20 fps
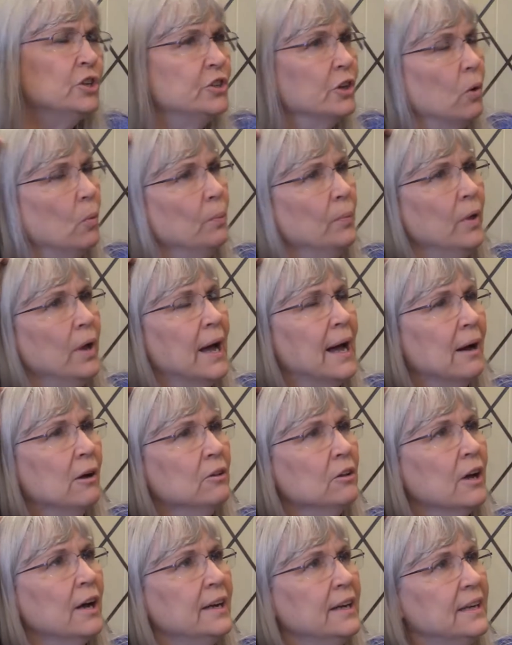So
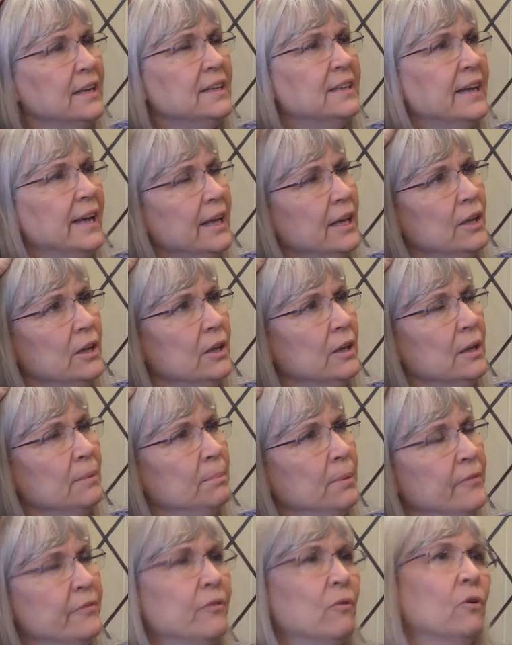how long did it take
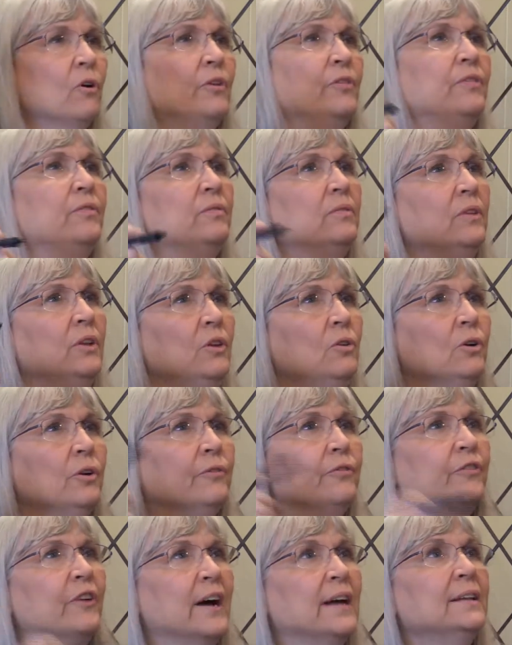before you
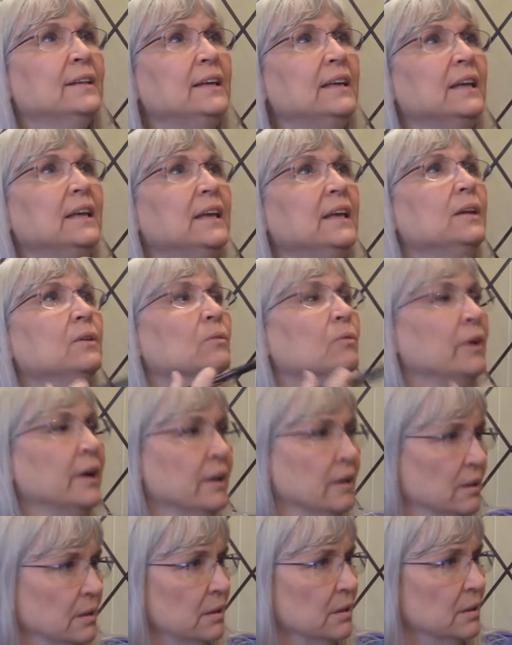could finally eat
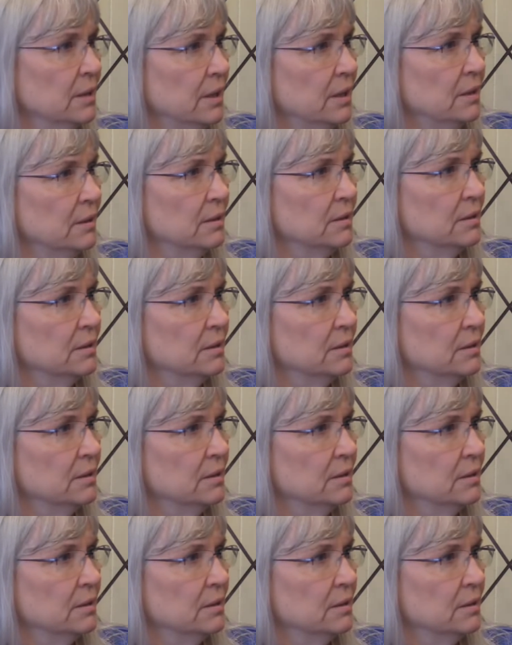regularly?